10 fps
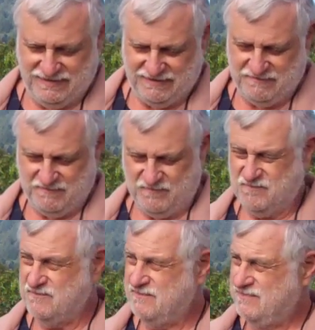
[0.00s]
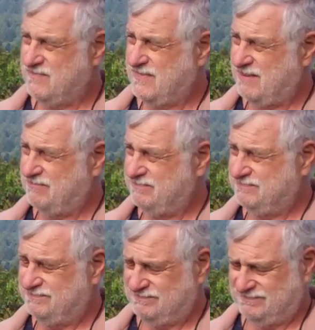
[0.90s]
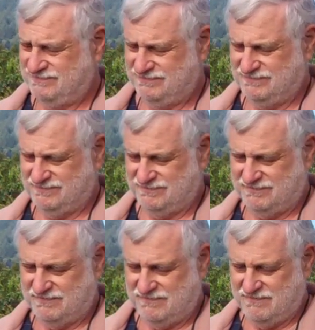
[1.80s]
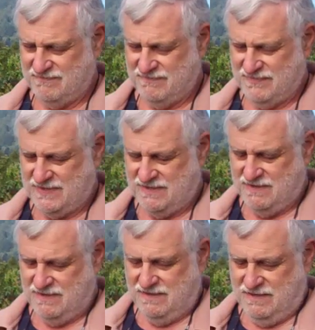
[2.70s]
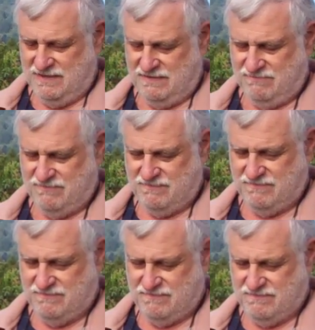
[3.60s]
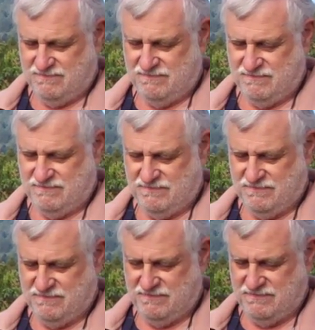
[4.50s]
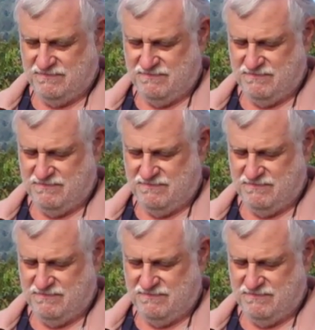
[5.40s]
This person isn't speaking.